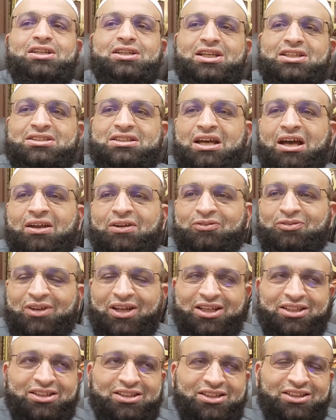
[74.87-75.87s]
that's kind of
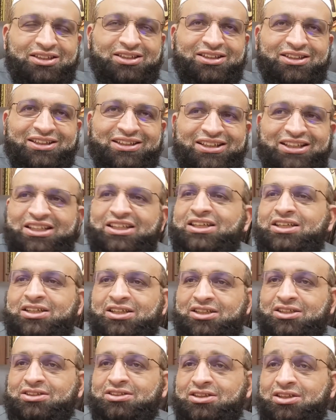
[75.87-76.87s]
like the
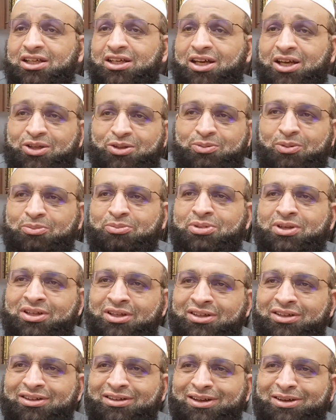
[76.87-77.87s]
lineage, like a human
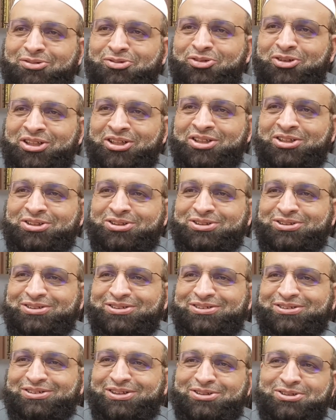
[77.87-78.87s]
being have a lineage.
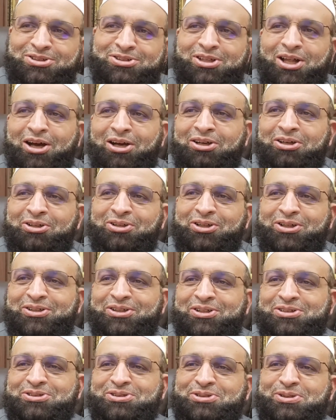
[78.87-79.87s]
This is the uncle,
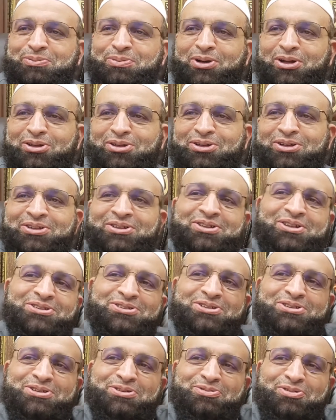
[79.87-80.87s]
and this is the brother, and
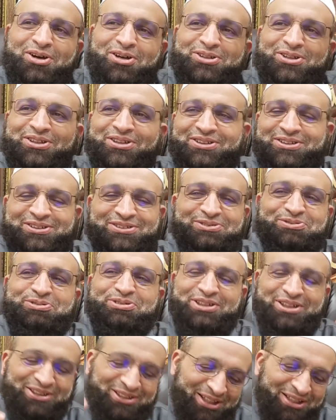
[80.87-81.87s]
this is the father, and this,
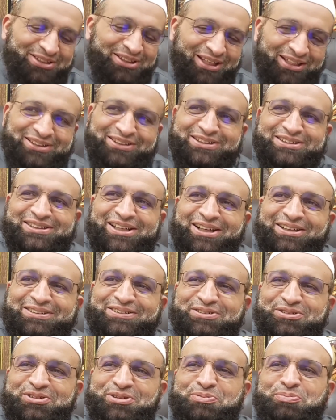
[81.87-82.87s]
yeah, like that,
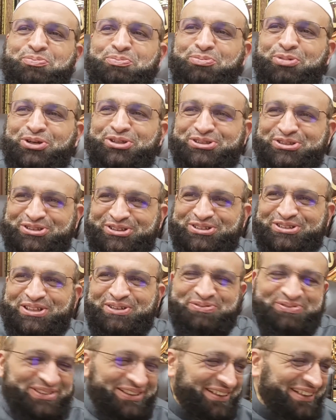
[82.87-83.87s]
exactly. And the books is the
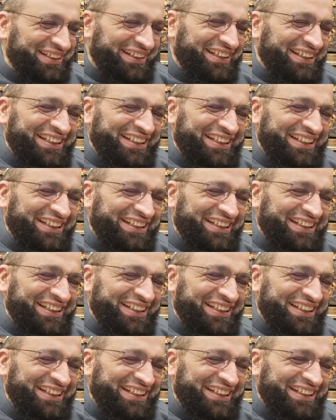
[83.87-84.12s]
same thing.